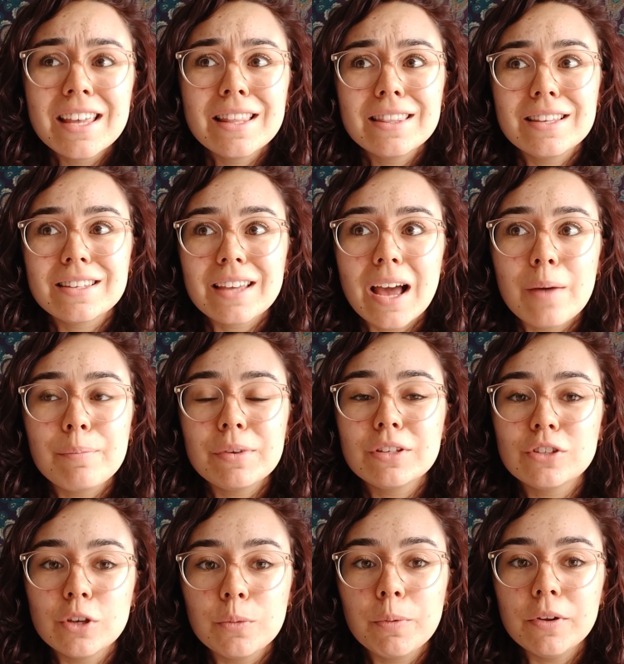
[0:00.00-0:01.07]
This can be
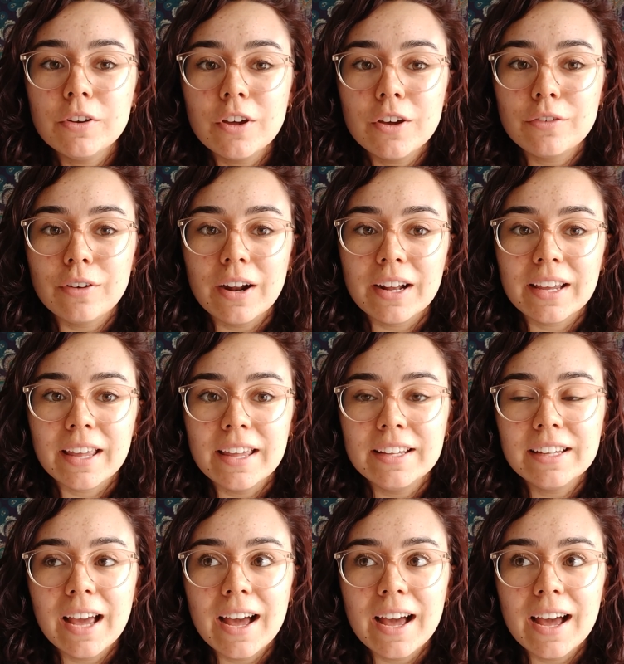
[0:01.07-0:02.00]
super nerve-wracking,